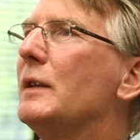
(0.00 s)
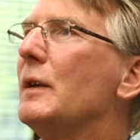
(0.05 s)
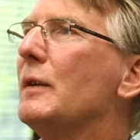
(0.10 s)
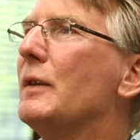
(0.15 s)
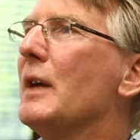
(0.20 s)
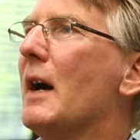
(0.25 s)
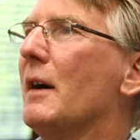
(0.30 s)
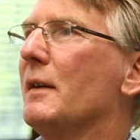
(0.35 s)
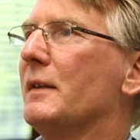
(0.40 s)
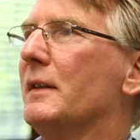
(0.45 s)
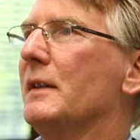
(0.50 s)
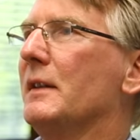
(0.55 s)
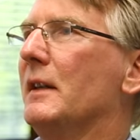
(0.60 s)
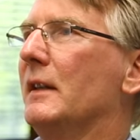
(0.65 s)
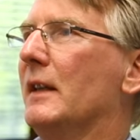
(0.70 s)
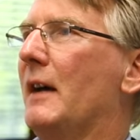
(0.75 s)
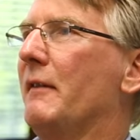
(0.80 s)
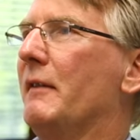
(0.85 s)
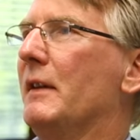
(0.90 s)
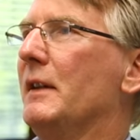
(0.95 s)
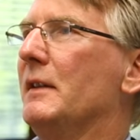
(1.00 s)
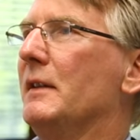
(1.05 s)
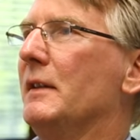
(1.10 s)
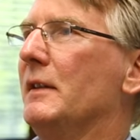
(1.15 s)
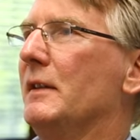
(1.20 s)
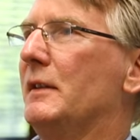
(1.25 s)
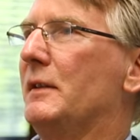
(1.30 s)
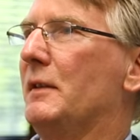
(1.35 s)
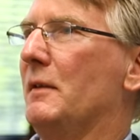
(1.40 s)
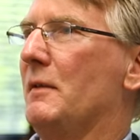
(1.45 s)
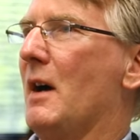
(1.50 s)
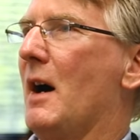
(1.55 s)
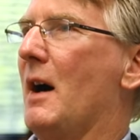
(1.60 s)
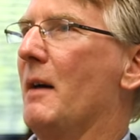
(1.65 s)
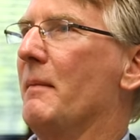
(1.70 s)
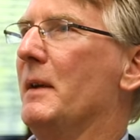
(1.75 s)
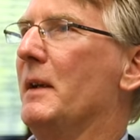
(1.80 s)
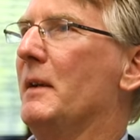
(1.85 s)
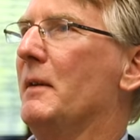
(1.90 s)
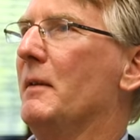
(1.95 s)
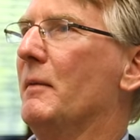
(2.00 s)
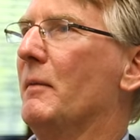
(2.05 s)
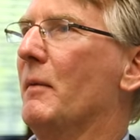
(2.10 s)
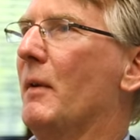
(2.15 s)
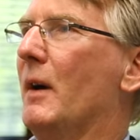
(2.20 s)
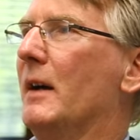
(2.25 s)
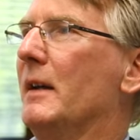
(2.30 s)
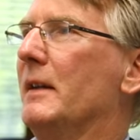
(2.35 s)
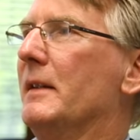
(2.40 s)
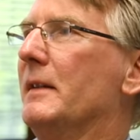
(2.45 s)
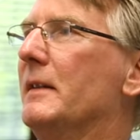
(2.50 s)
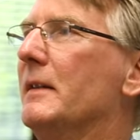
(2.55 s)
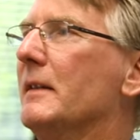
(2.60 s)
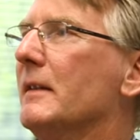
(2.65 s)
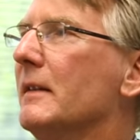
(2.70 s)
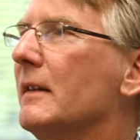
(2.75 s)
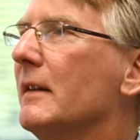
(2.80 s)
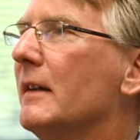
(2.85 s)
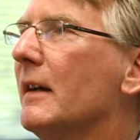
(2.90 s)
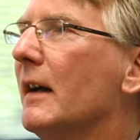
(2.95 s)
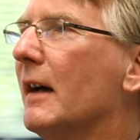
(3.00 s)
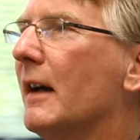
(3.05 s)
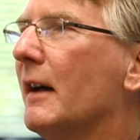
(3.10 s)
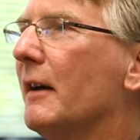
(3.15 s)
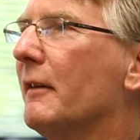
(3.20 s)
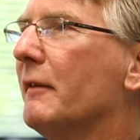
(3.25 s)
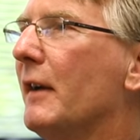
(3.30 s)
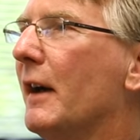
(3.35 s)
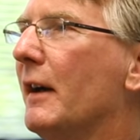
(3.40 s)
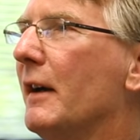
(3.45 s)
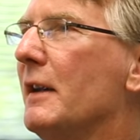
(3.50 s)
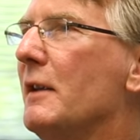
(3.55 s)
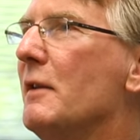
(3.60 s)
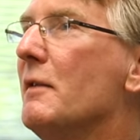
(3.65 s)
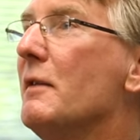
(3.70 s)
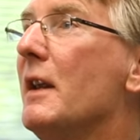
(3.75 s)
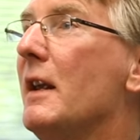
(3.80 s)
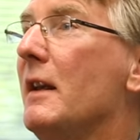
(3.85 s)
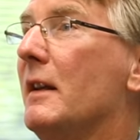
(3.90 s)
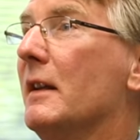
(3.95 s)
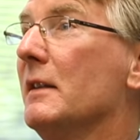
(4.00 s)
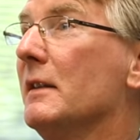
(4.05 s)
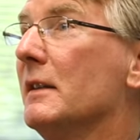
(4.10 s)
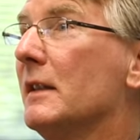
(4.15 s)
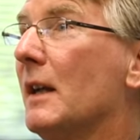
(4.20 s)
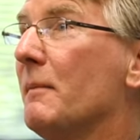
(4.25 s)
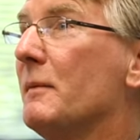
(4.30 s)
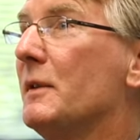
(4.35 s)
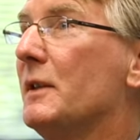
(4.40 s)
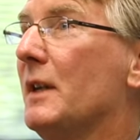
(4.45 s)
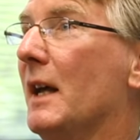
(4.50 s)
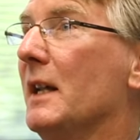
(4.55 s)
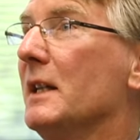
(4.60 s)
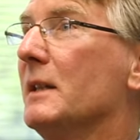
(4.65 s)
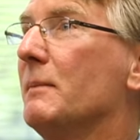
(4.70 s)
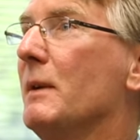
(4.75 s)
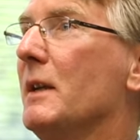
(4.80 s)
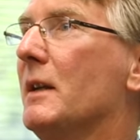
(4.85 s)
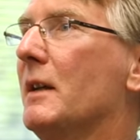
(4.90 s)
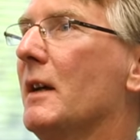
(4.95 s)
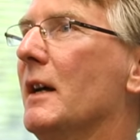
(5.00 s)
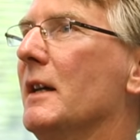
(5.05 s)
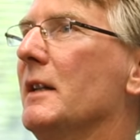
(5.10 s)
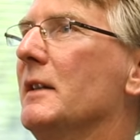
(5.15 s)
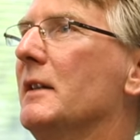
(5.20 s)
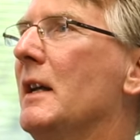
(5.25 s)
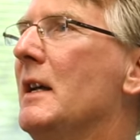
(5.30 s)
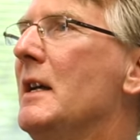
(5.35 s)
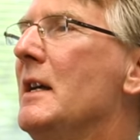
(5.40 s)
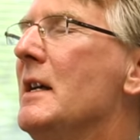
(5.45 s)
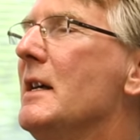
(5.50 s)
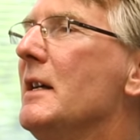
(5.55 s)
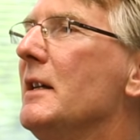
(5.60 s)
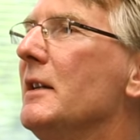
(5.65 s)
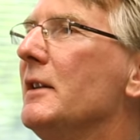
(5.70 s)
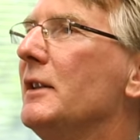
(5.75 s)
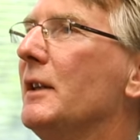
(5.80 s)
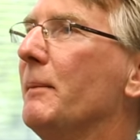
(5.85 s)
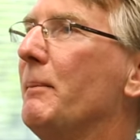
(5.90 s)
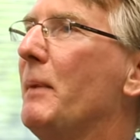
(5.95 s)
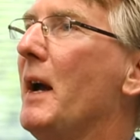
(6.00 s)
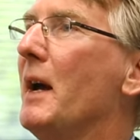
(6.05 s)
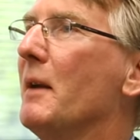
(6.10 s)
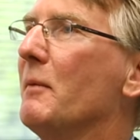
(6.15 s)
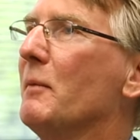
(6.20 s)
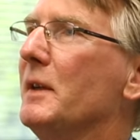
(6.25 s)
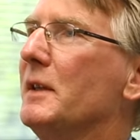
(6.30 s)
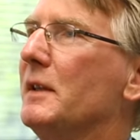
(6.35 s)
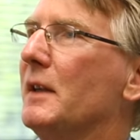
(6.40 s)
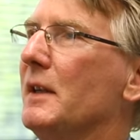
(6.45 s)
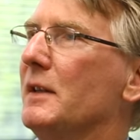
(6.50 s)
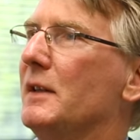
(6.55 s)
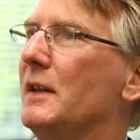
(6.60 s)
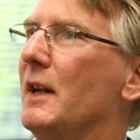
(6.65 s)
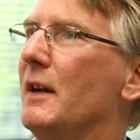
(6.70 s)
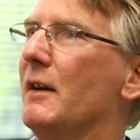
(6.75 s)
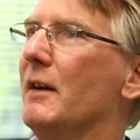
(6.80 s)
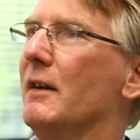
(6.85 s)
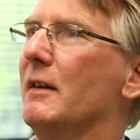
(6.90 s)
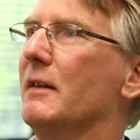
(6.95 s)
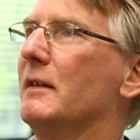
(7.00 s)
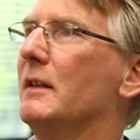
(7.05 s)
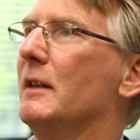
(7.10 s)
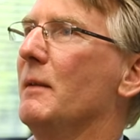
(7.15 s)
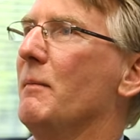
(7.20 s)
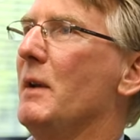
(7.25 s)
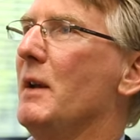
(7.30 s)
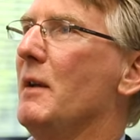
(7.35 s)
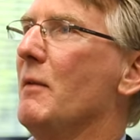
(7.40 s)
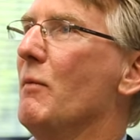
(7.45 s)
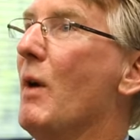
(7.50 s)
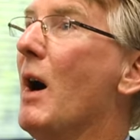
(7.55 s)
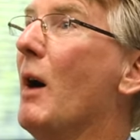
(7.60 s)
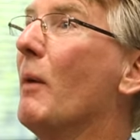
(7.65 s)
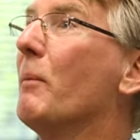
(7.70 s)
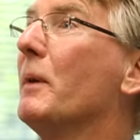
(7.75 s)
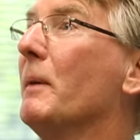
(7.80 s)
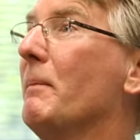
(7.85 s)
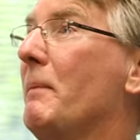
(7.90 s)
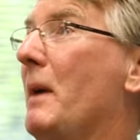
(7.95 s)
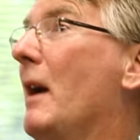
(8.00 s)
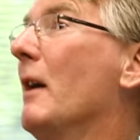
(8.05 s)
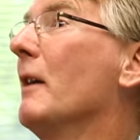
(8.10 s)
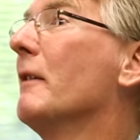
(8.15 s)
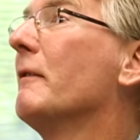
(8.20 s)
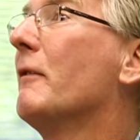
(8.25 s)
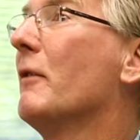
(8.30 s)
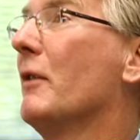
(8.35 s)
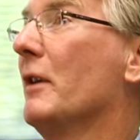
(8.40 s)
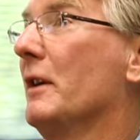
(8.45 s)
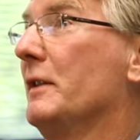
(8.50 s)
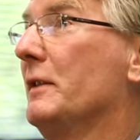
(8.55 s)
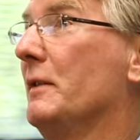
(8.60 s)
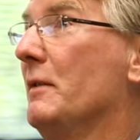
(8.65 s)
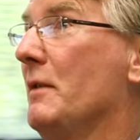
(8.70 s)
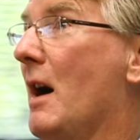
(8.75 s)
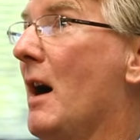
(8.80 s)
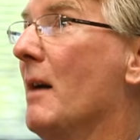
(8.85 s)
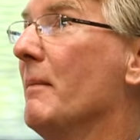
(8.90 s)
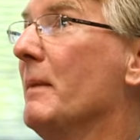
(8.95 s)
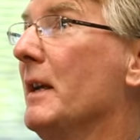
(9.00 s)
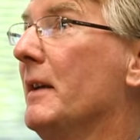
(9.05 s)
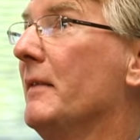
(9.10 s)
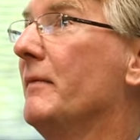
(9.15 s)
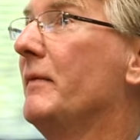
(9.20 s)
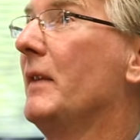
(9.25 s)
2011 tsunami was uh, very unique in some sense because Japan was considered to be well prepared for a tsunami,